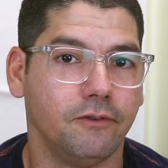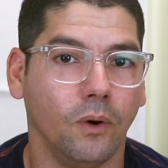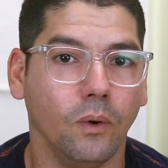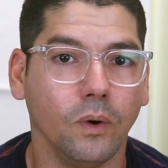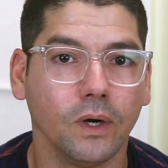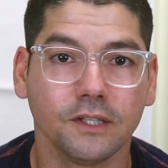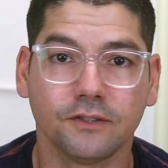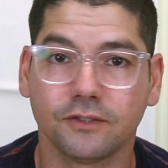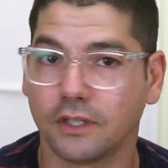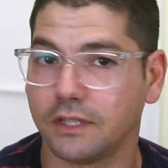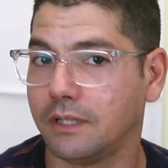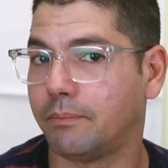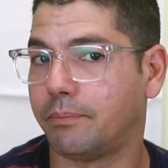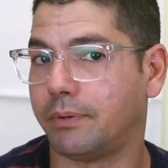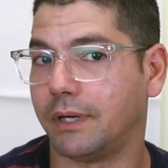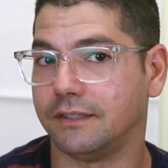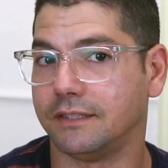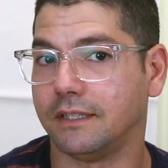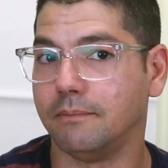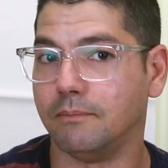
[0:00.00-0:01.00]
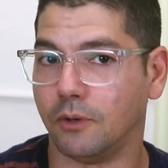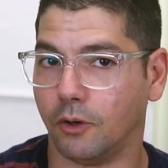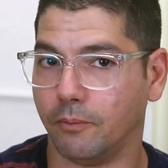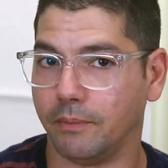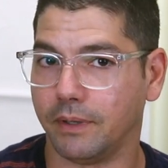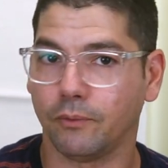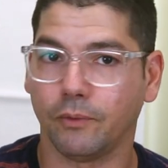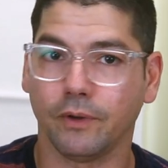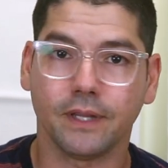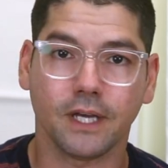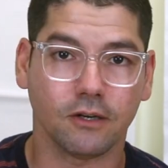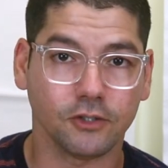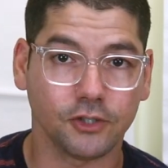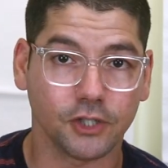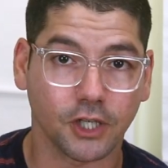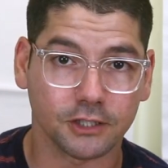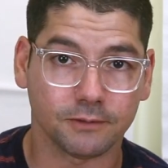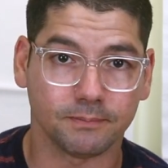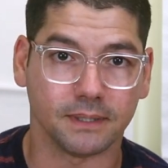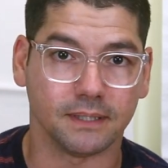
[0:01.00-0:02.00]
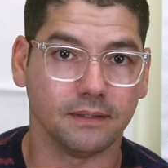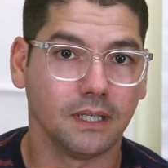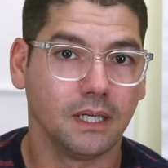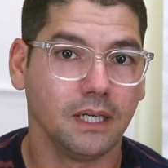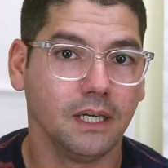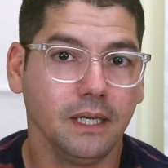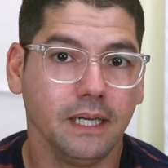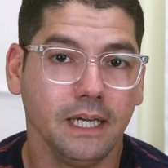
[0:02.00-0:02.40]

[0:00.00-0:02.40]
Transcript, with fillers: focus on the present moment without judgment.